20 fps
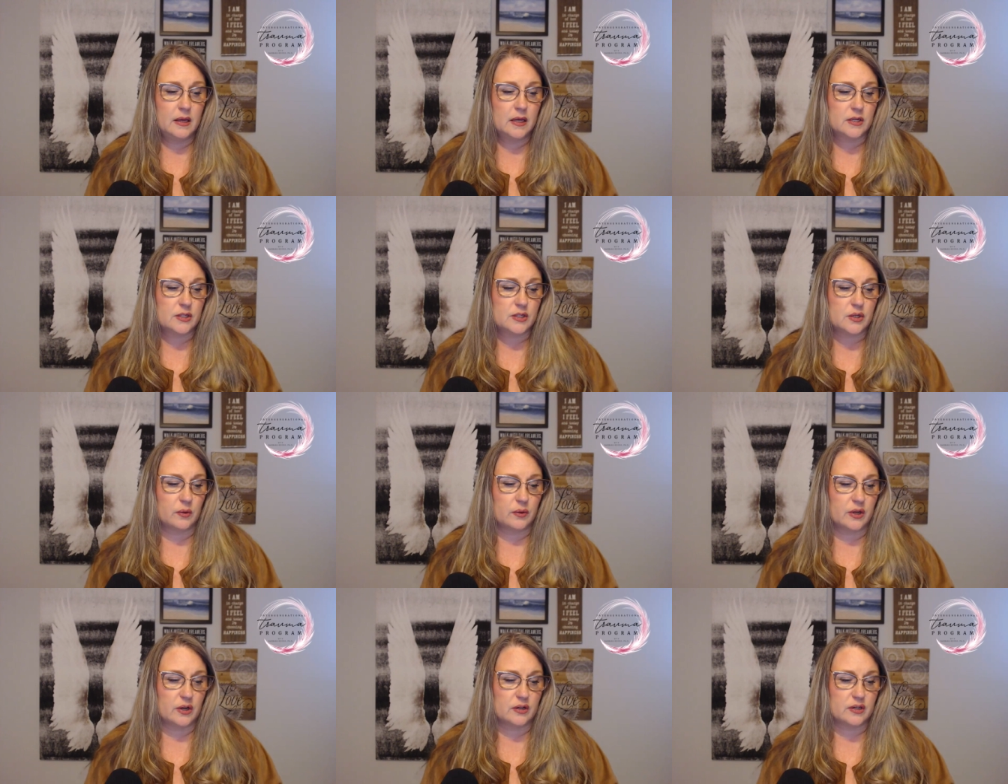
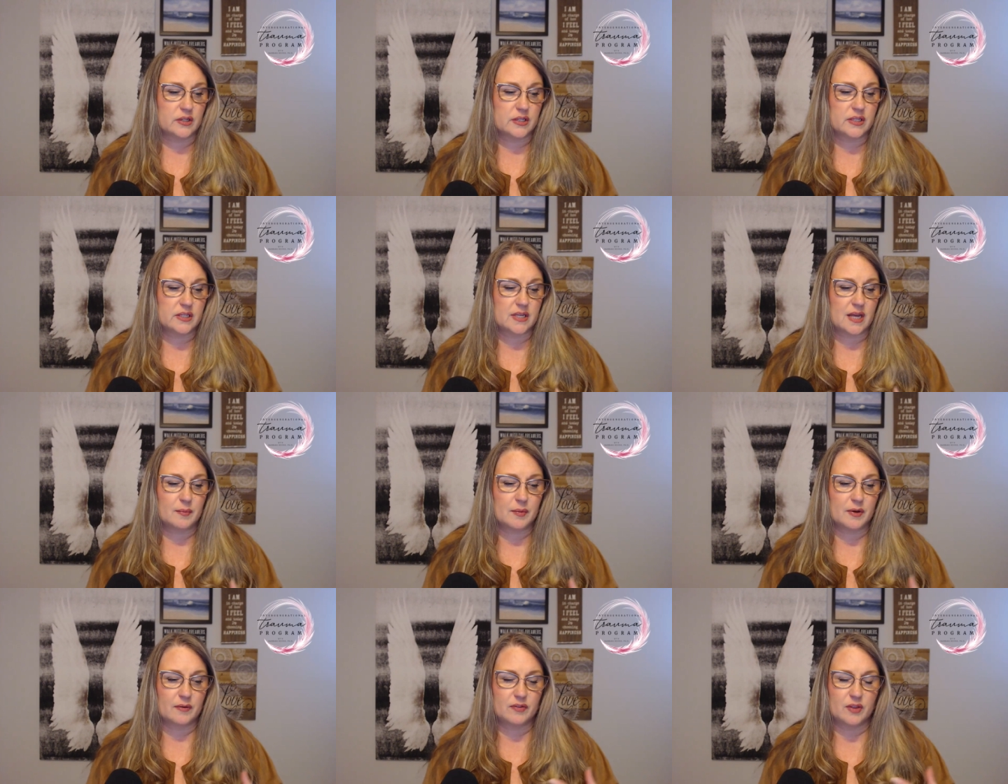So there's
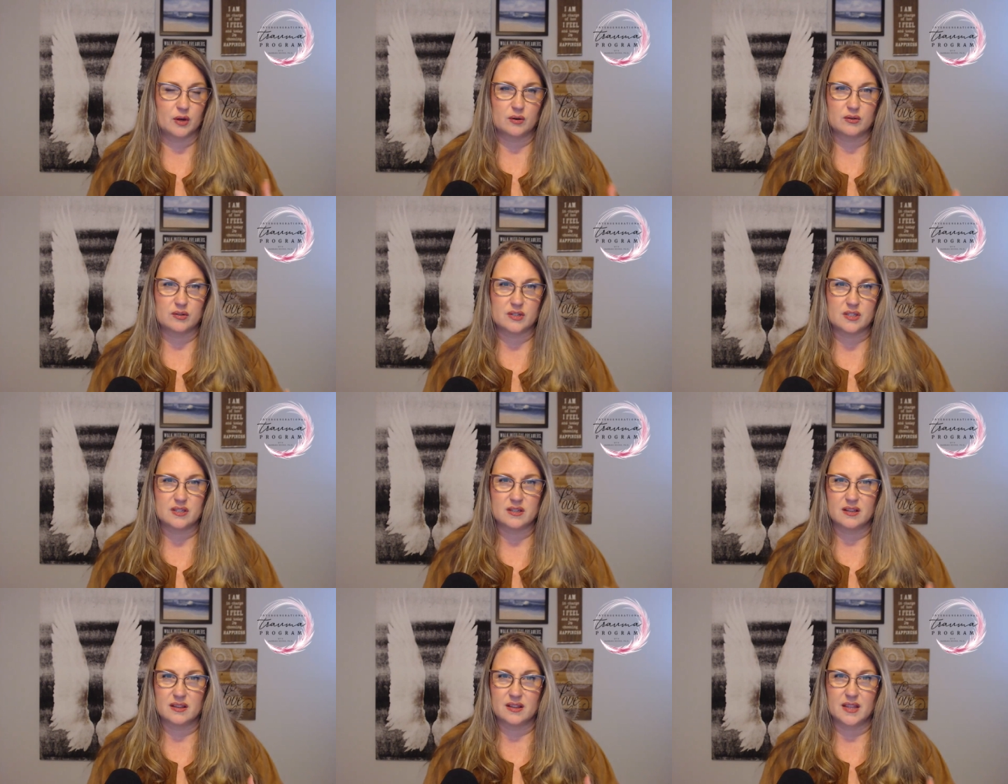some of
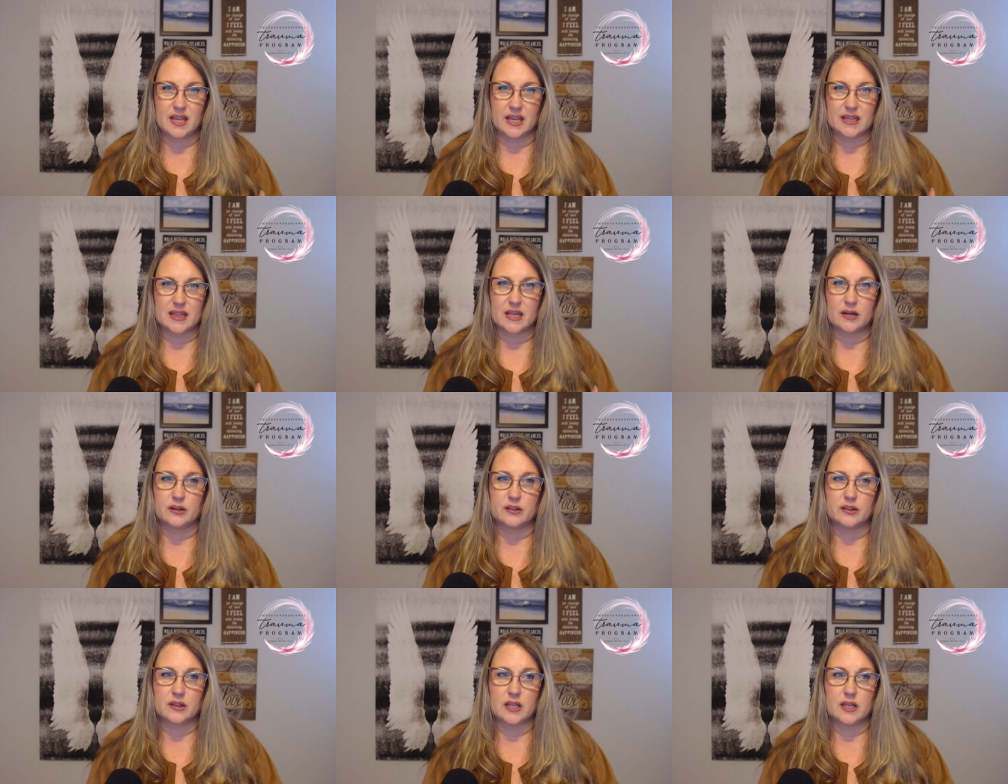those, like
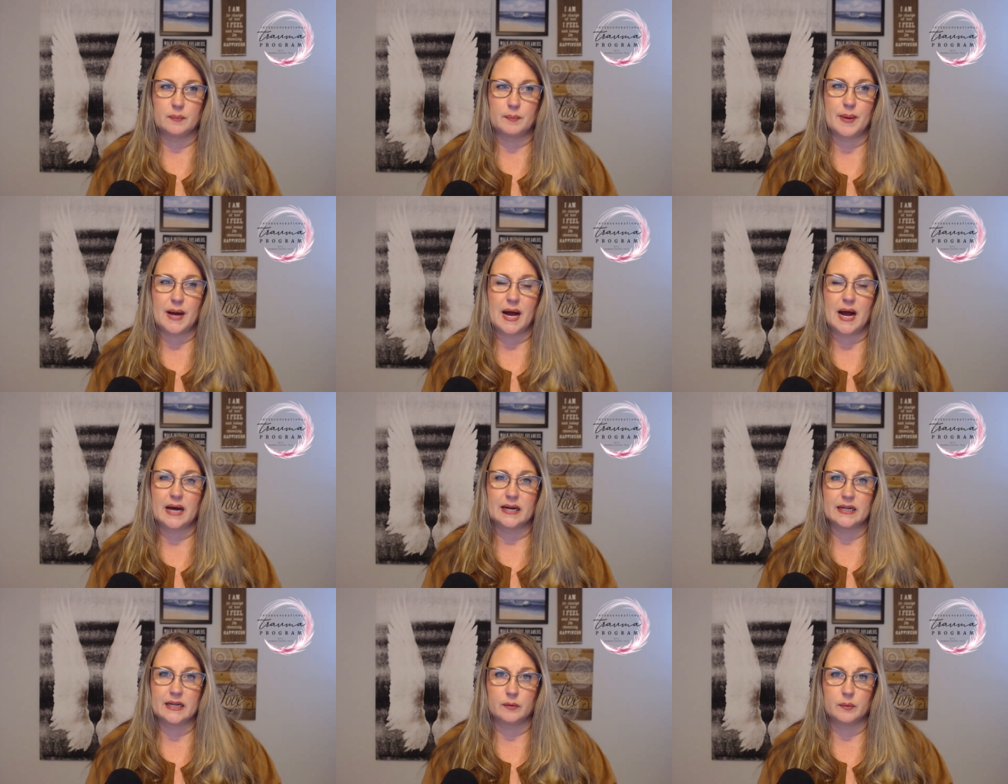the
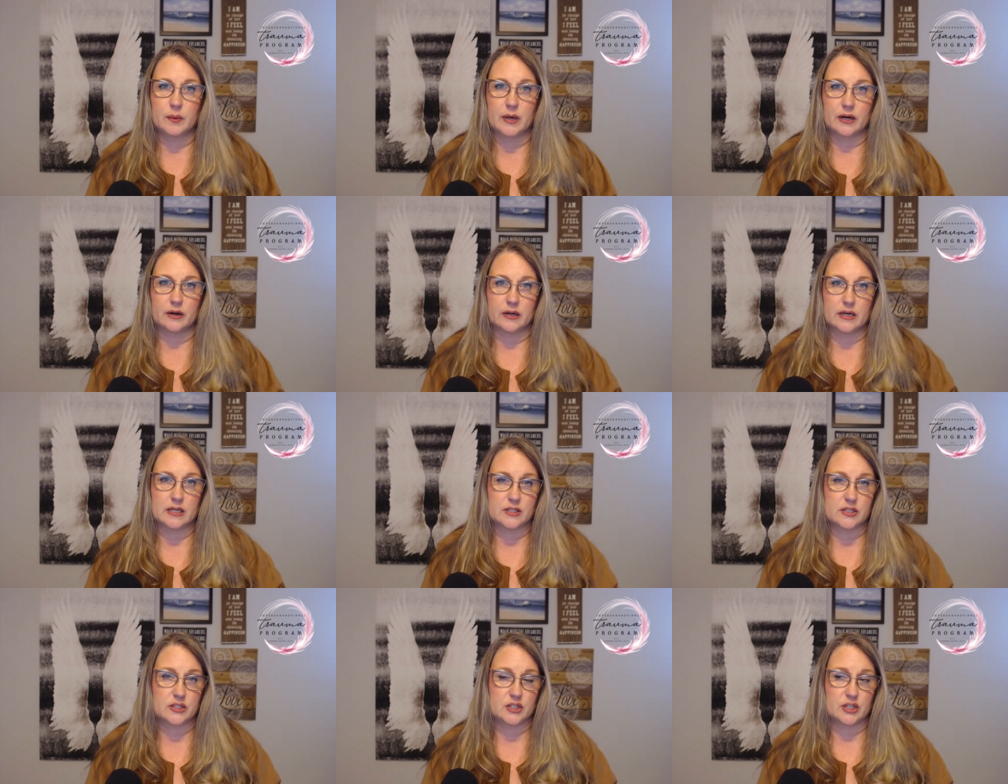body
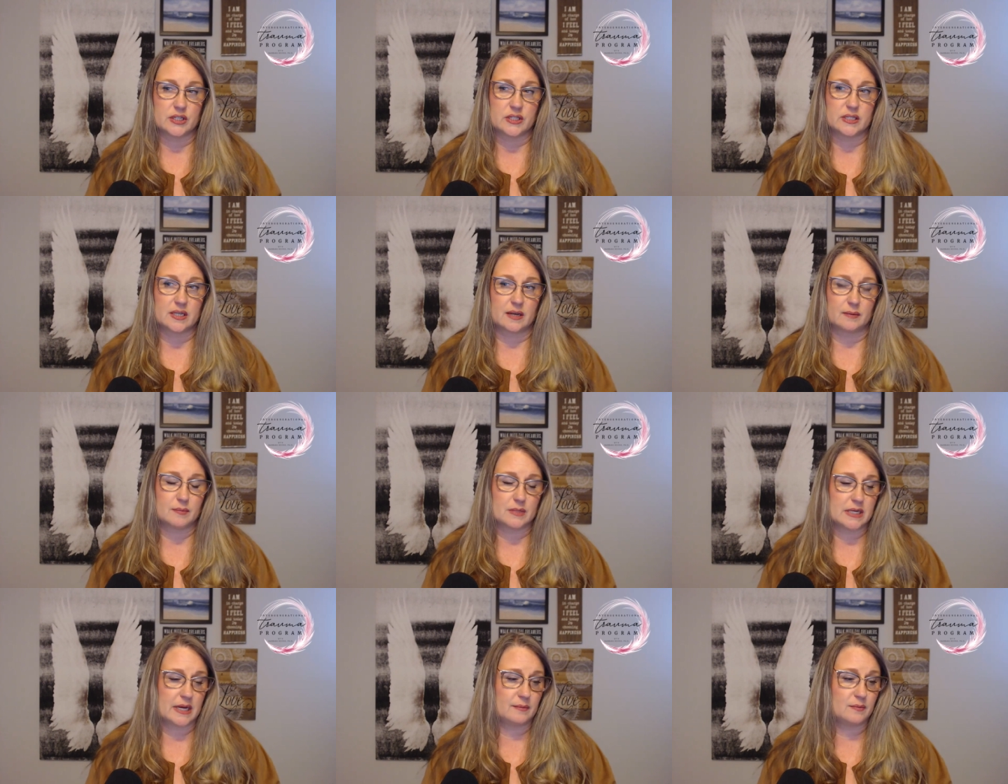awareness just
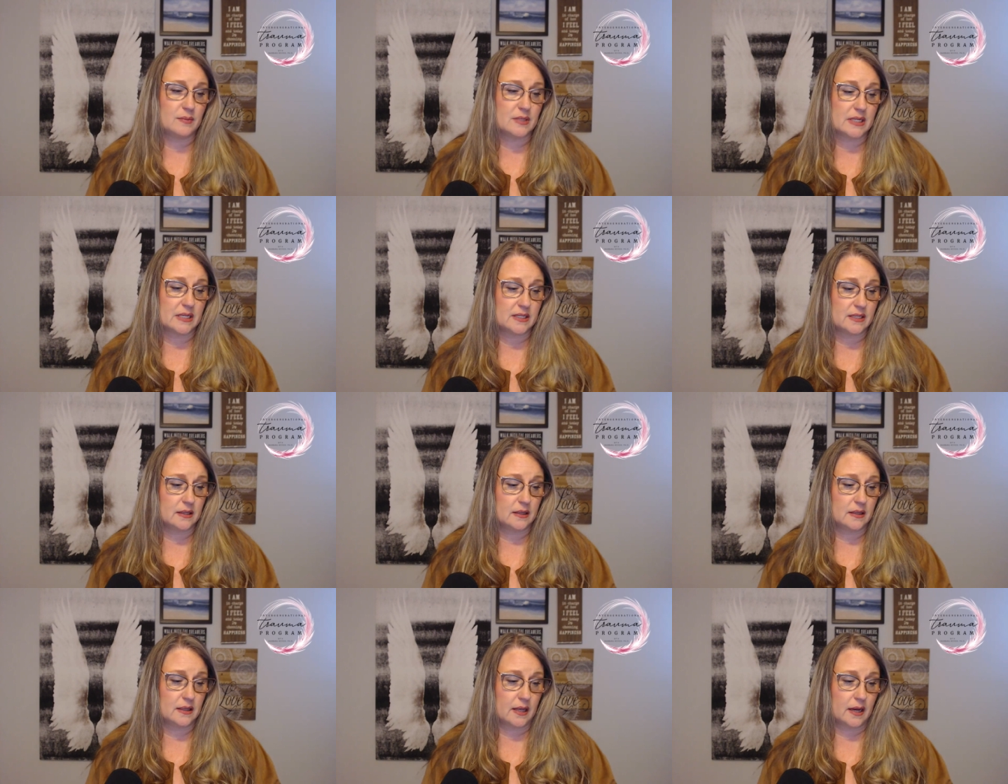sometimes
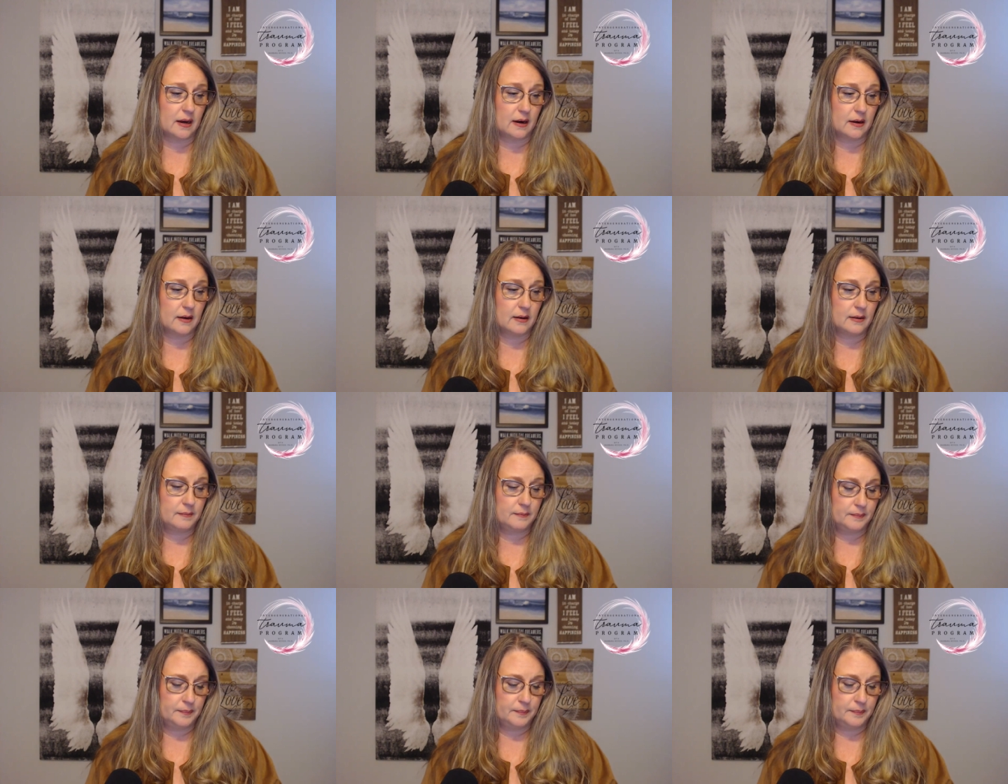isn't there.